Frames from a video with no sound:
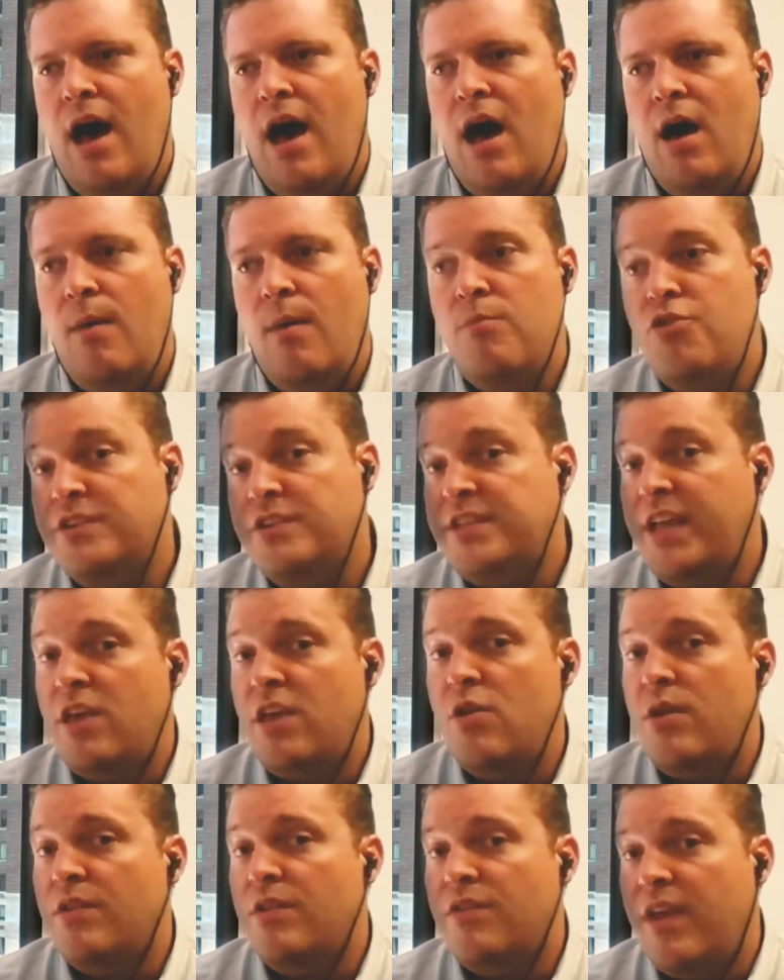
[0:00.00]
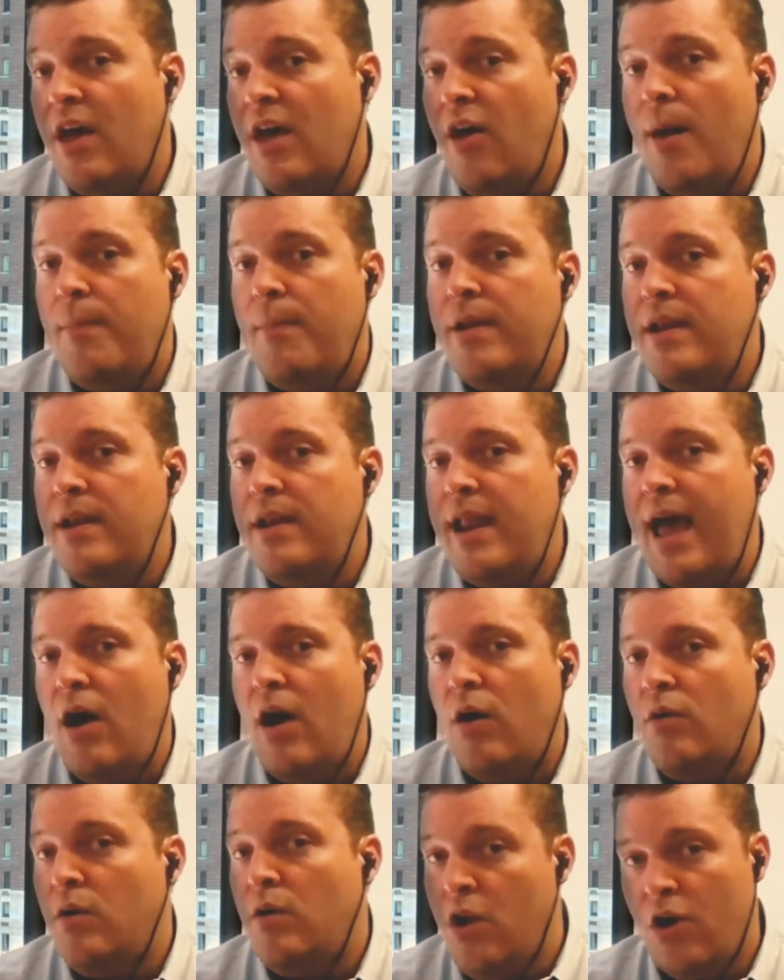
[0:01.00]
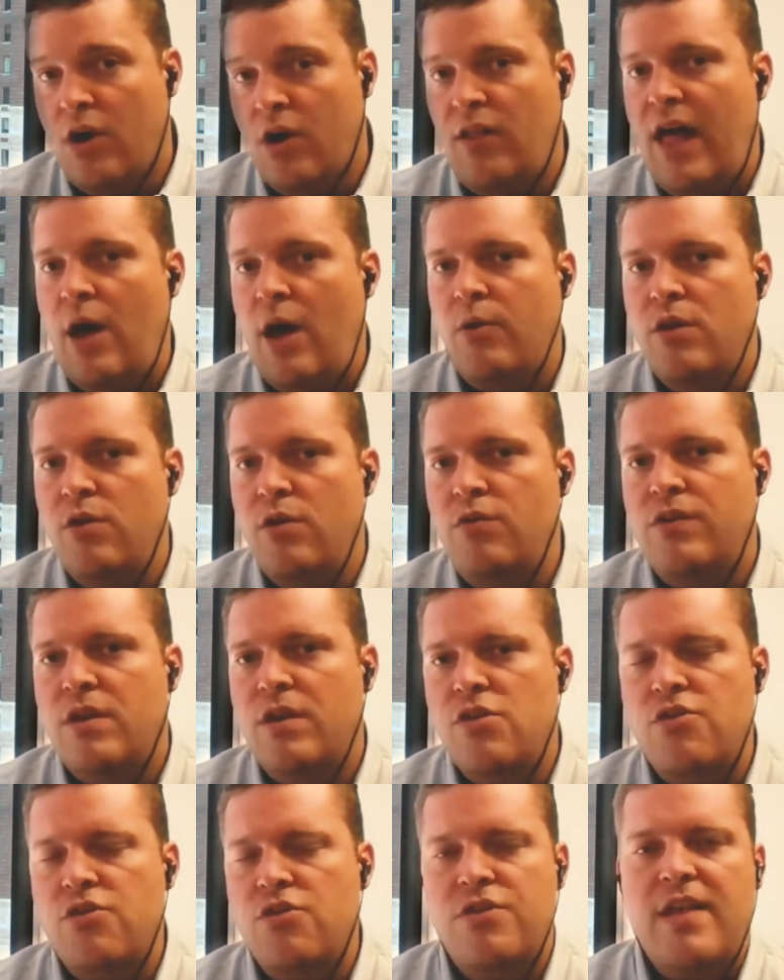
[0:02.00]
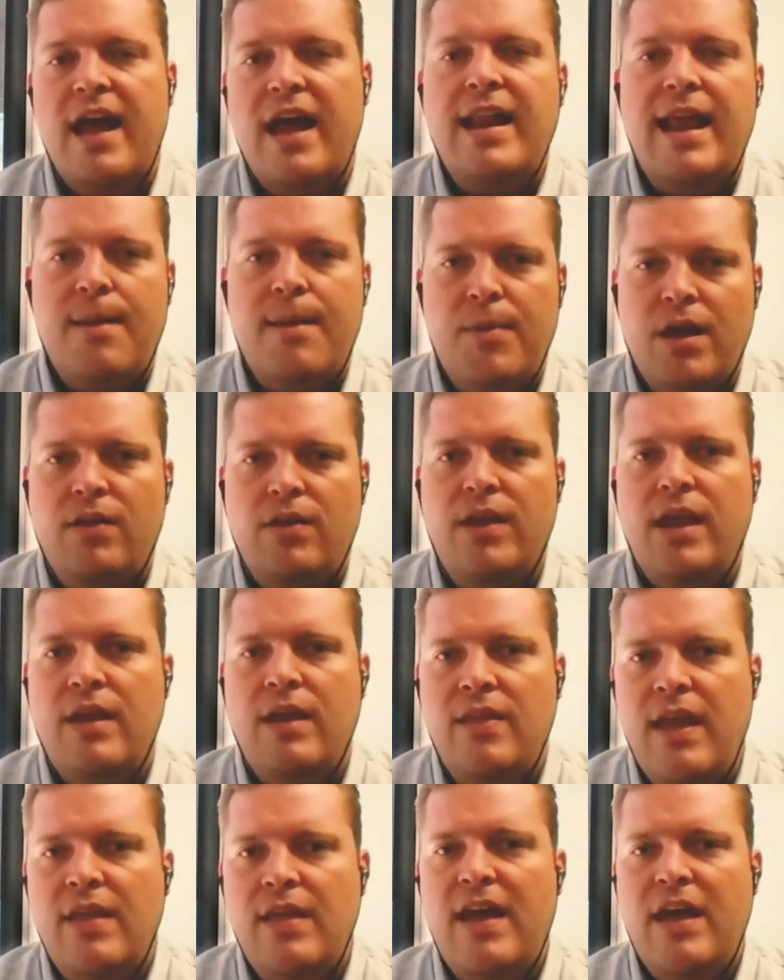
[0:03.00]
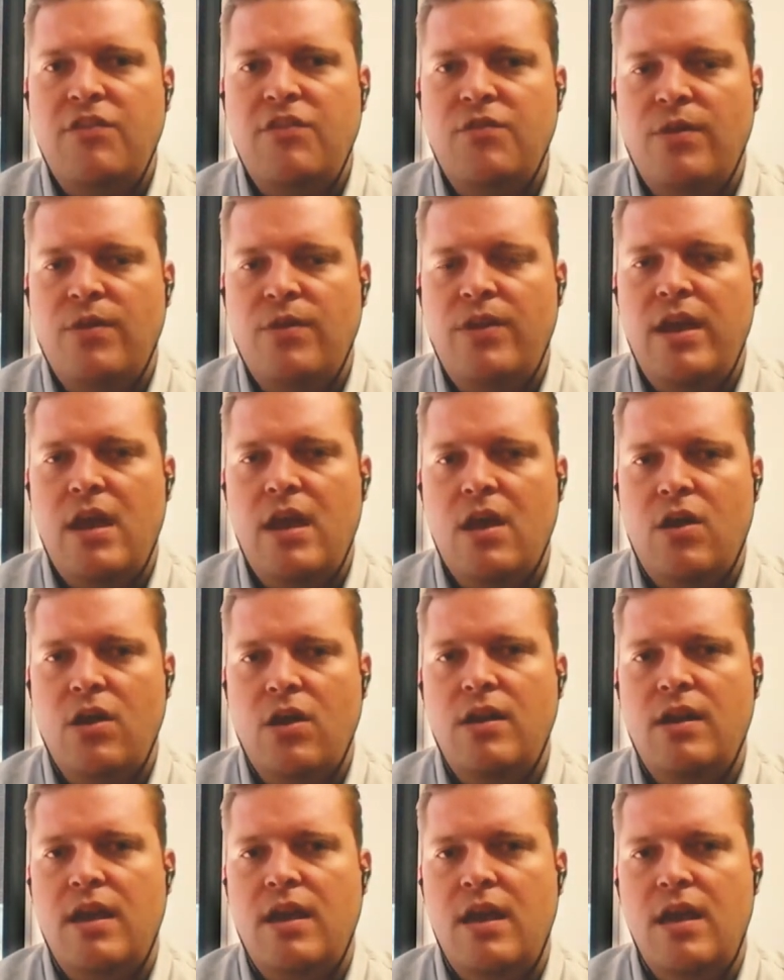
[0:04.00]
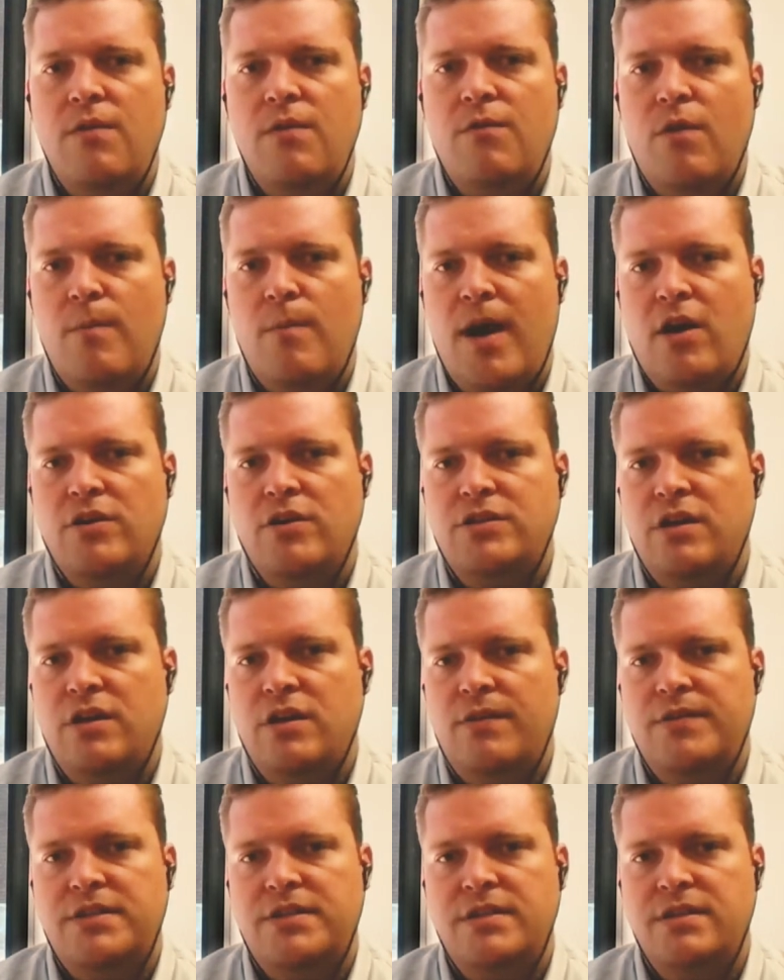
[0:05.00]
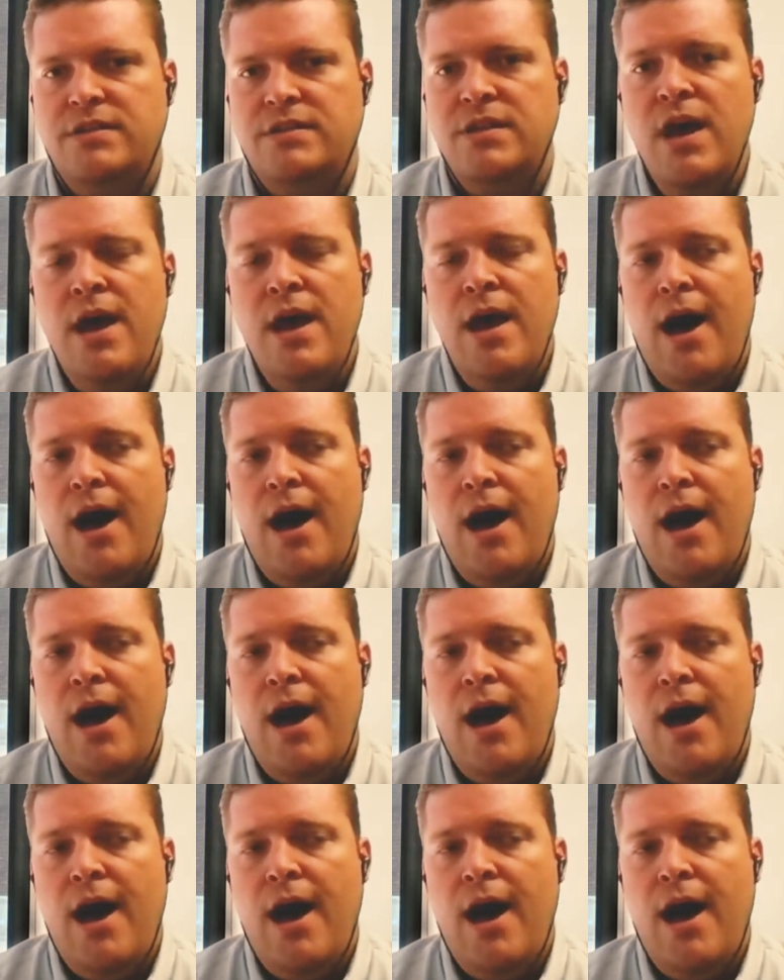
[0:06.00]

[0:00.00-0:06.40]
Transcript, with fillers: um, just like you can scale up and down your cloud usage dynamically, and and that's really a good key for microservices.